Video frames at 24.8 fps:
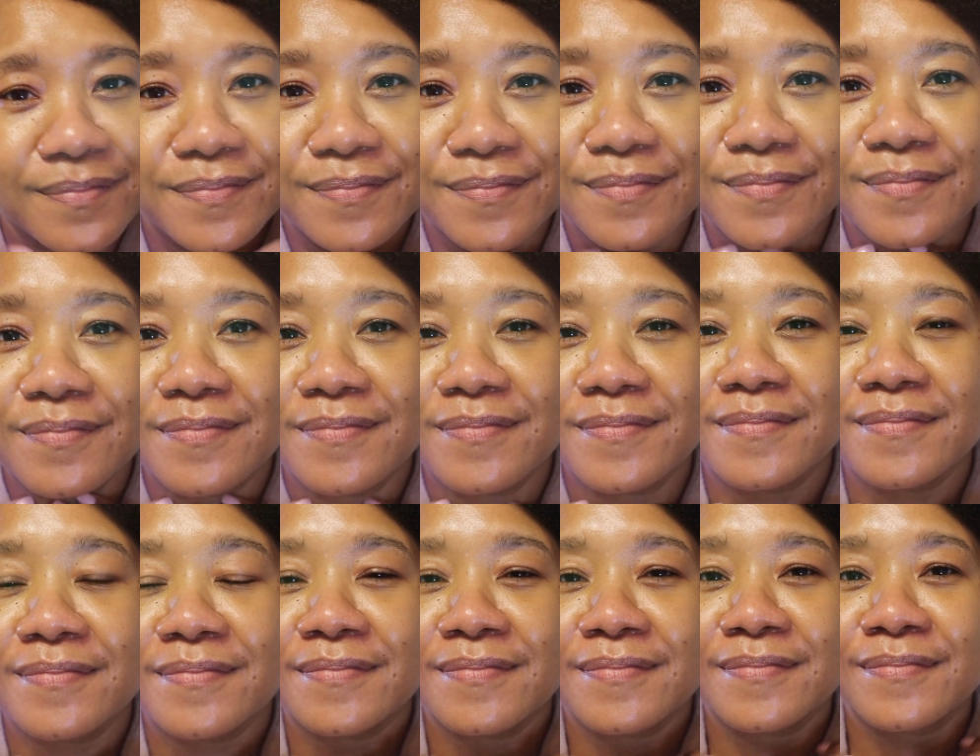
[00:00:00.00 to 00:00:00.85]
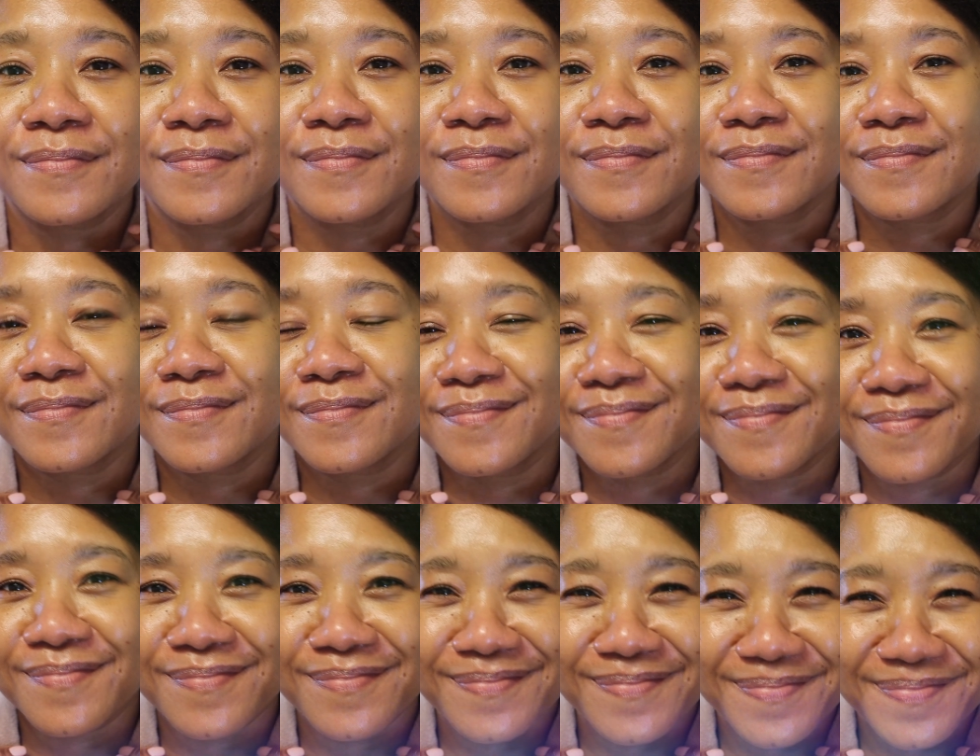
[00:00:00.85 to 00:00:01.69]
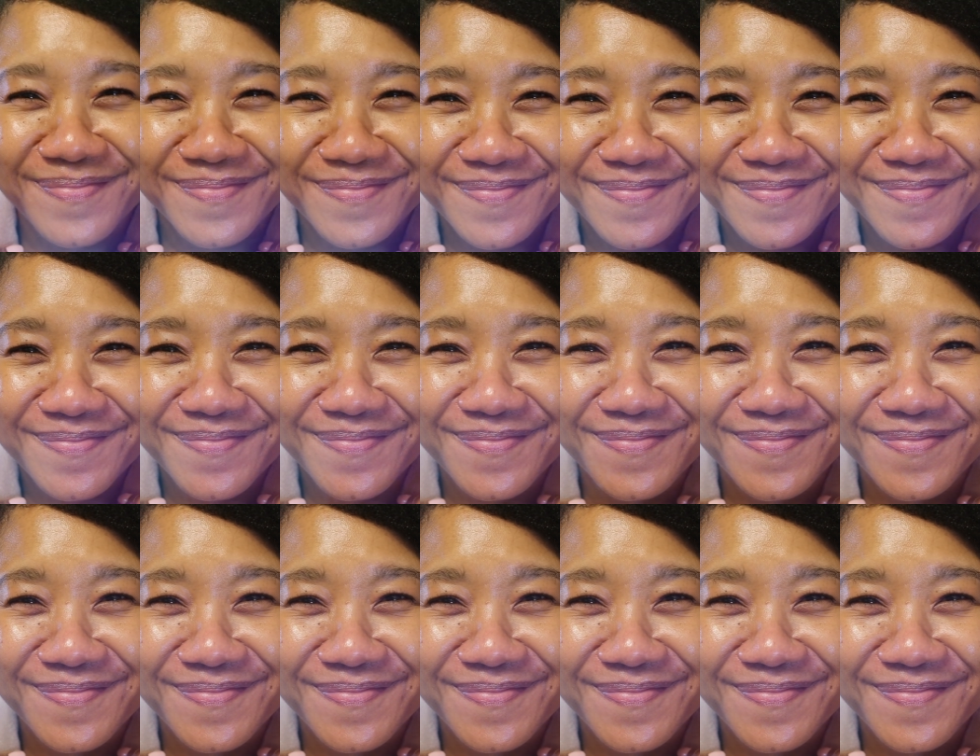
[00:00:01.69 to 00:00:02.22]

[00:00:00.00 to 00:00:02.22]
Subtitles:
dye? Okay, let me know.